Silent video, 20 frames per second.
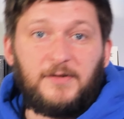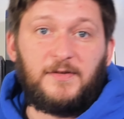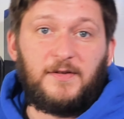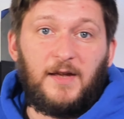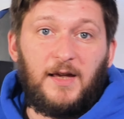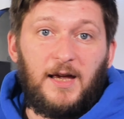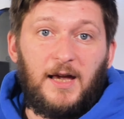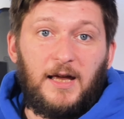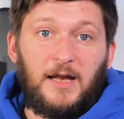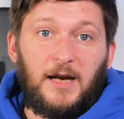
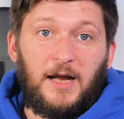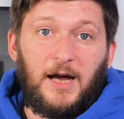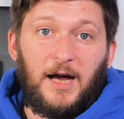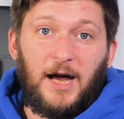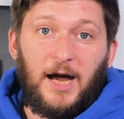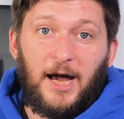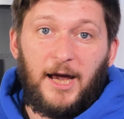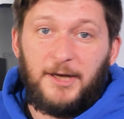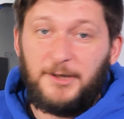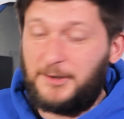said,
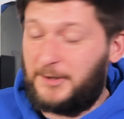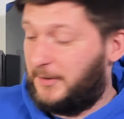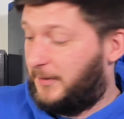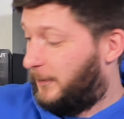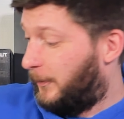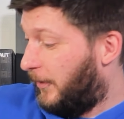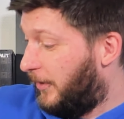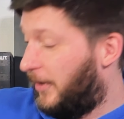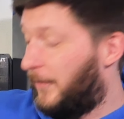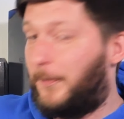I
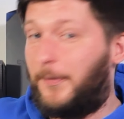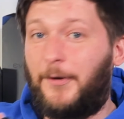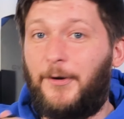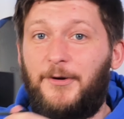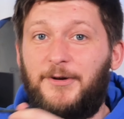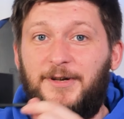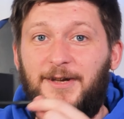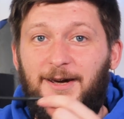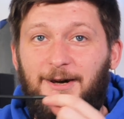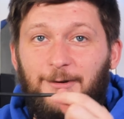just want to
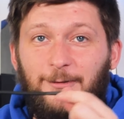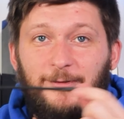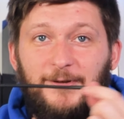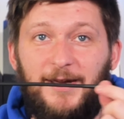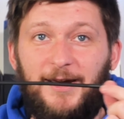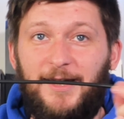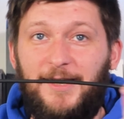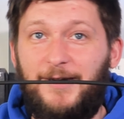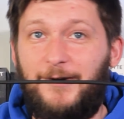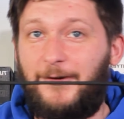point out
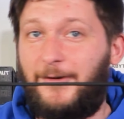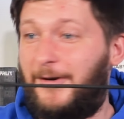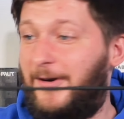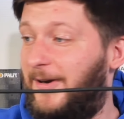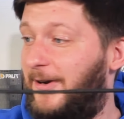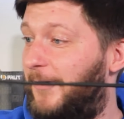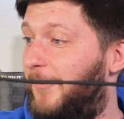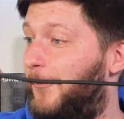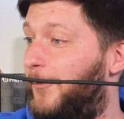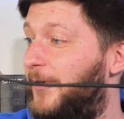how
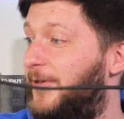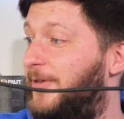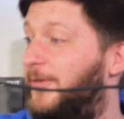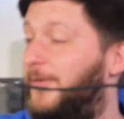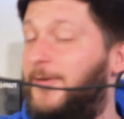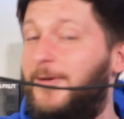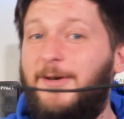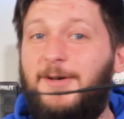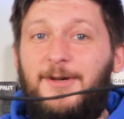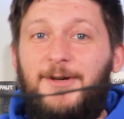
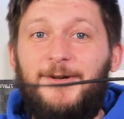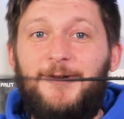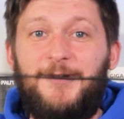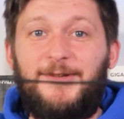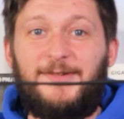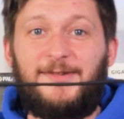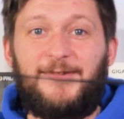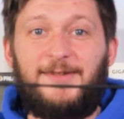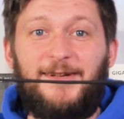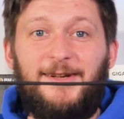
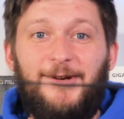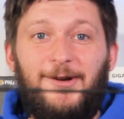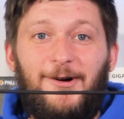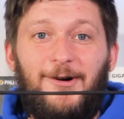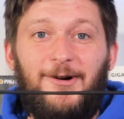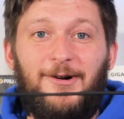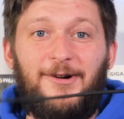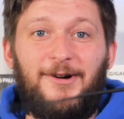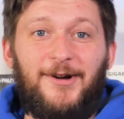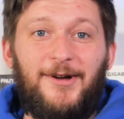ridiculously
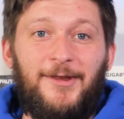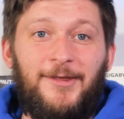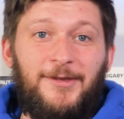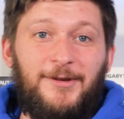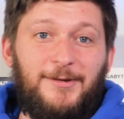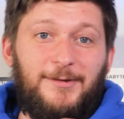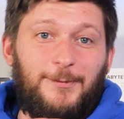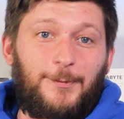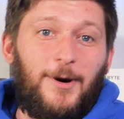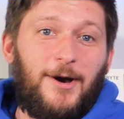long
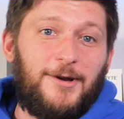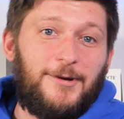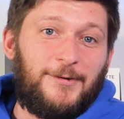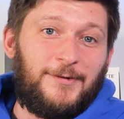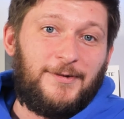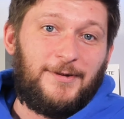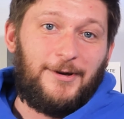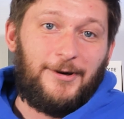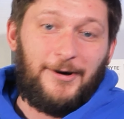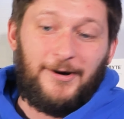these
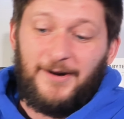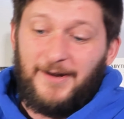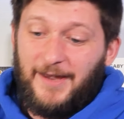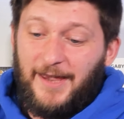wires are.